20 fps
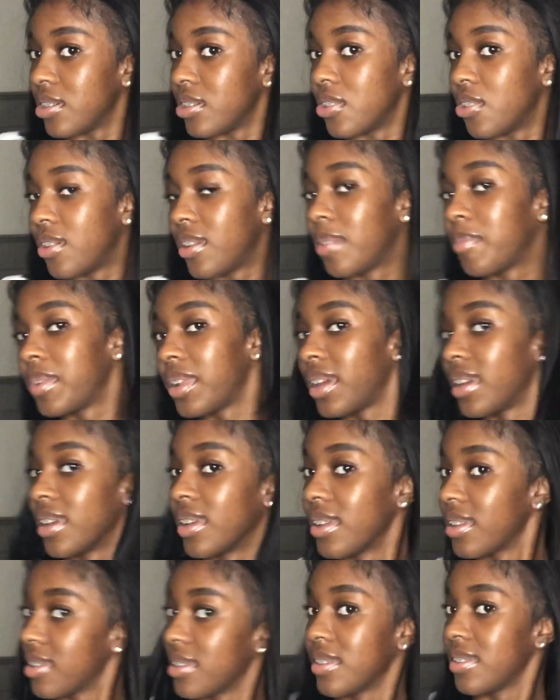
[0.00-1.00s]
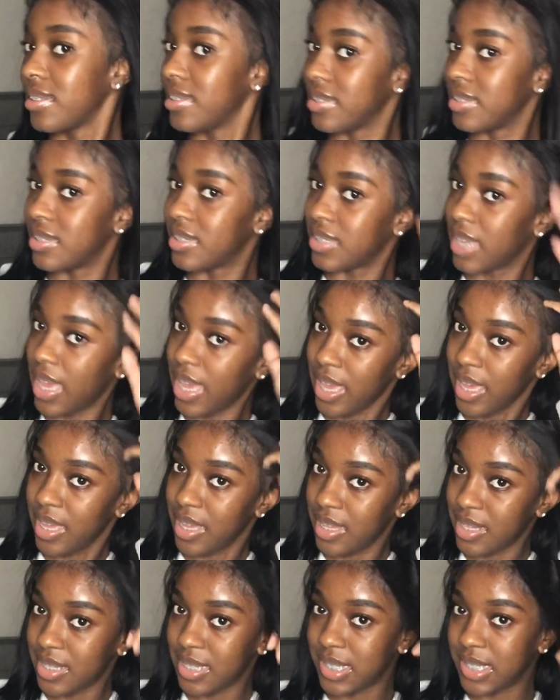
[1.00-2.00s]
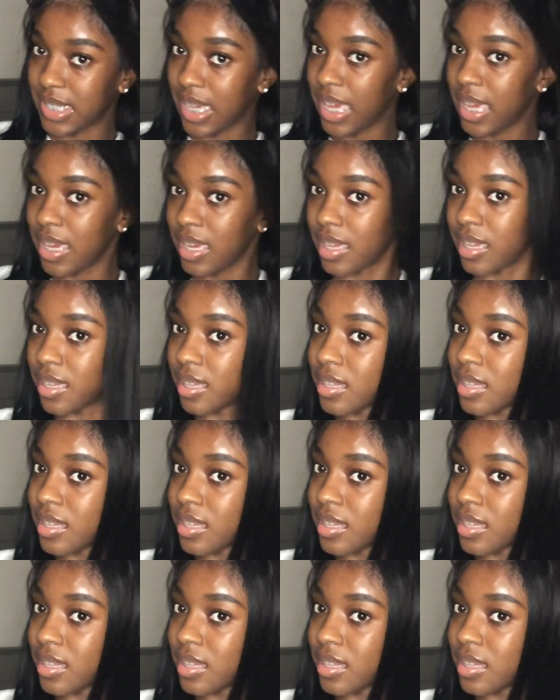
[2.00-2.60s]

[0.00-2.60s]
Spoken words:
or they be like, shake it, shake it.